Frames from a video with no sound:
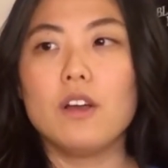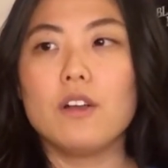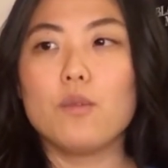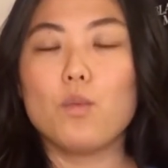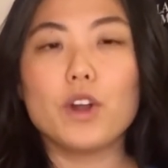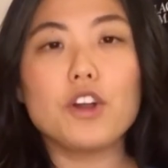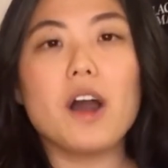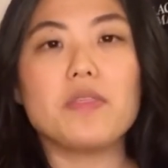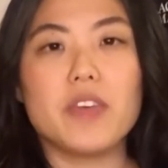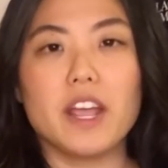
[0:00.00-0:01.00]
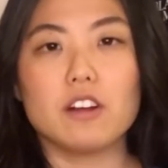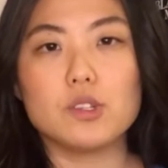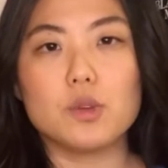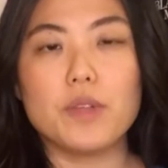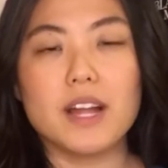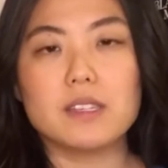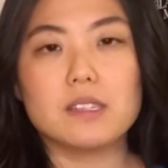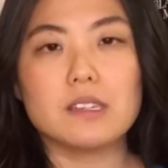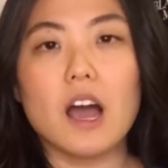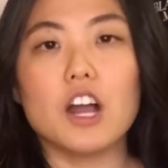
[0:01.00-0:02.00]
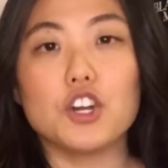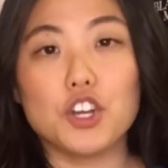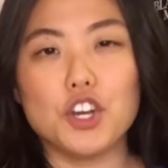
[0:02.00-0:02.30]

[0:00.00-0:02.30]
we're not there, so that's not good.